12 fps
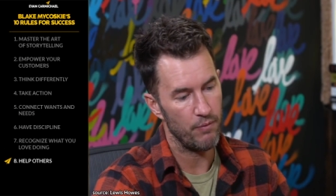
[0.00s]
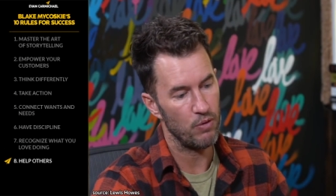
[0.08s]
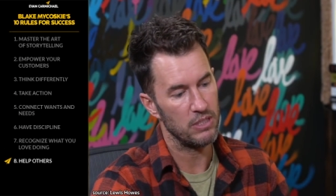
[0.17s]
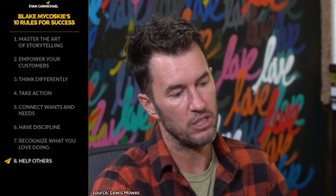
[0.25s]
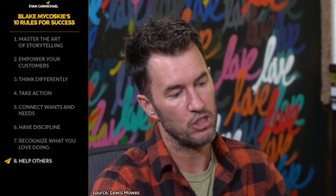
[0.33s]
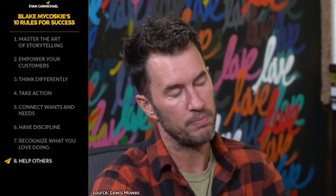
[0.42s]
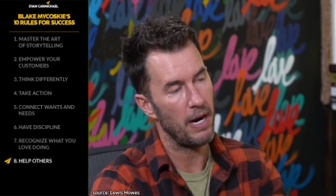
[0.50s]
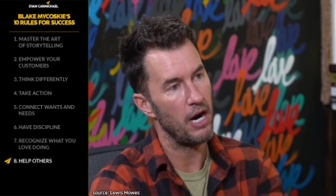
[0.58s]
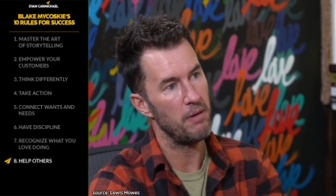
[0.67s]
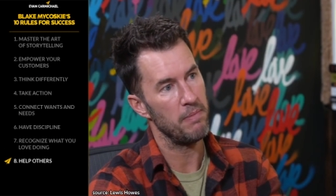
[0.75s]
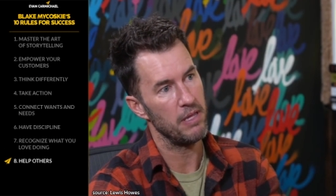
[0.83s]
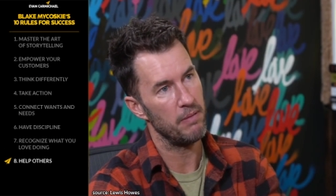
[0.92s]
of what's
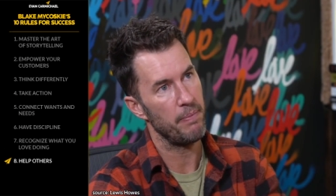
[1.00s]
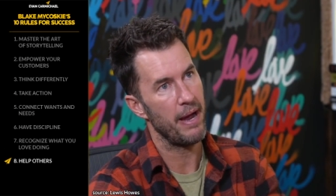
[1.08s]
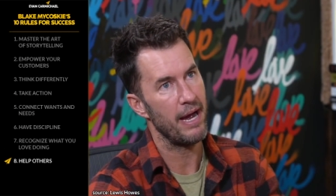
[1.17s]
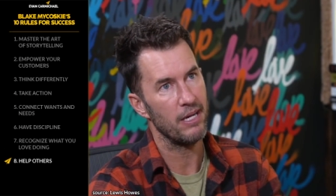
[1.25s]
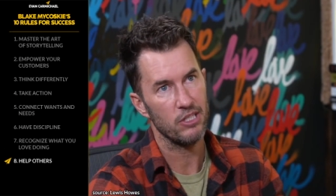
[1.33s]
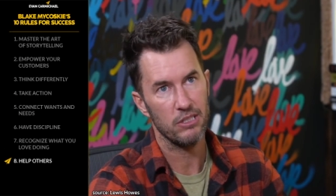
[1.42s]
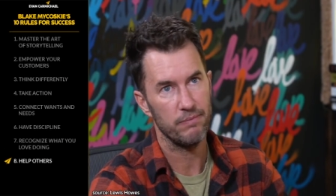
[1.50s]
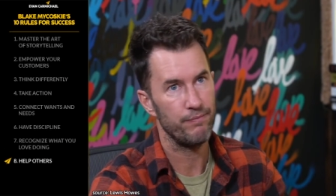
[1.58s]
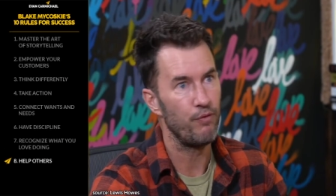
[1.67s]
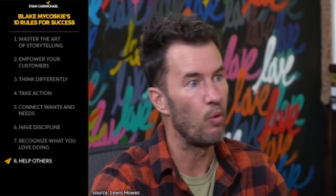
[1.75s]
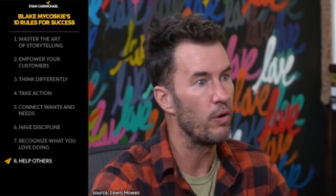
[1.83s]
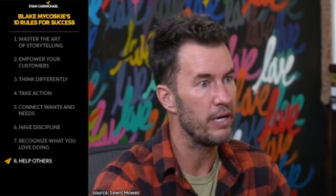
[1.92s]
inspired me the past
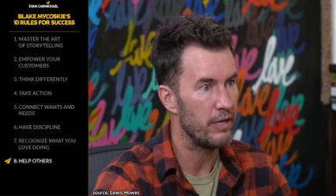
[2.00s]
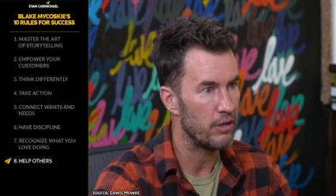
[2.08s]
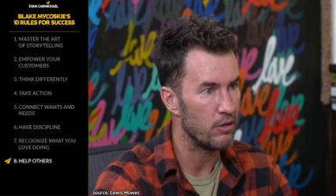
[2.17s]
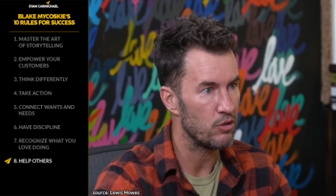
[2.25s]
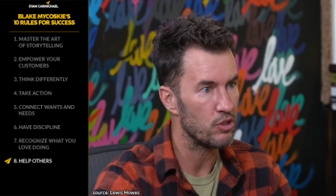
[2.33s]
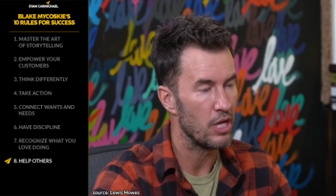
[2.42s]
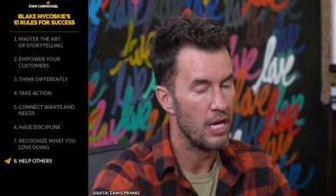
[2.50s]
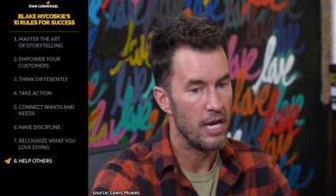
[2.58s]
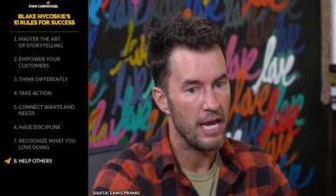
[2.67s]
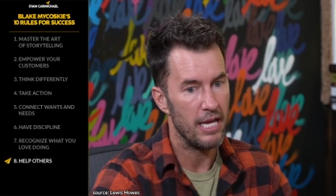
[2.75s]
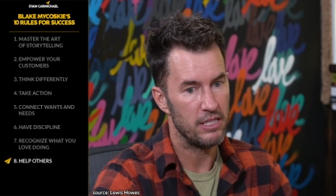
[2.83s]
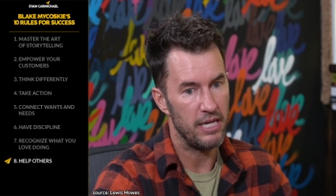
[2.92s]
four years
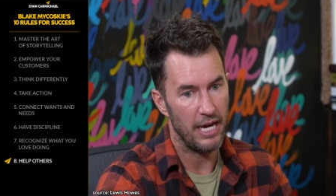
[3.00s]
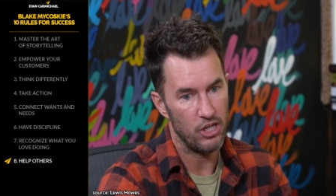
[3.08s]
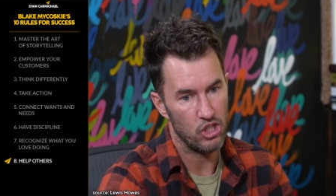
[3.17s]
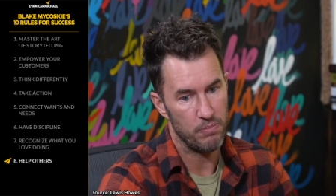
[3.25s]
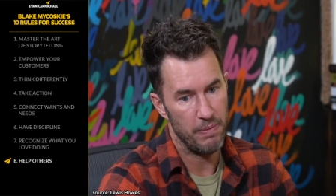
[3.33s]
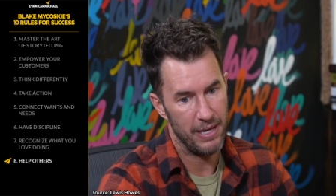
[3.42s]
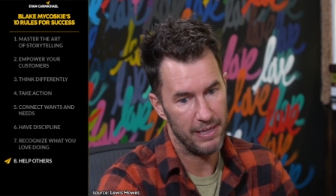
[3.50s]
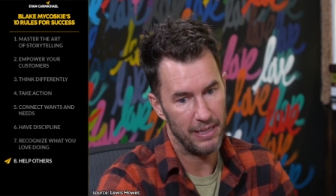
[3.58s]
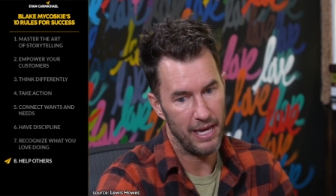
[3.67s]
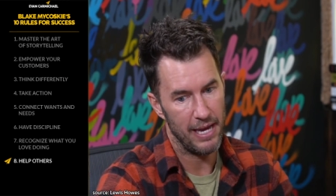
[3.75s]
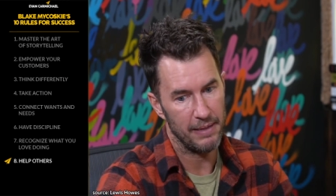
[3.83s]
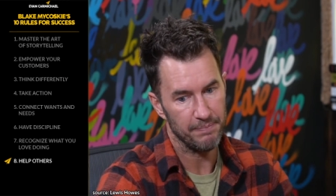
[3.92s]
has not just been
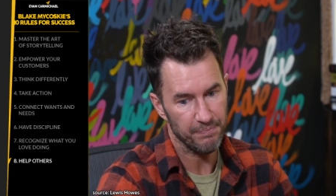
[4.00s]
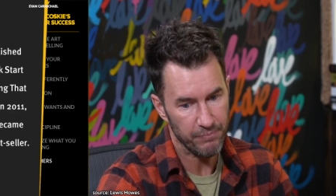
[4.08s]
like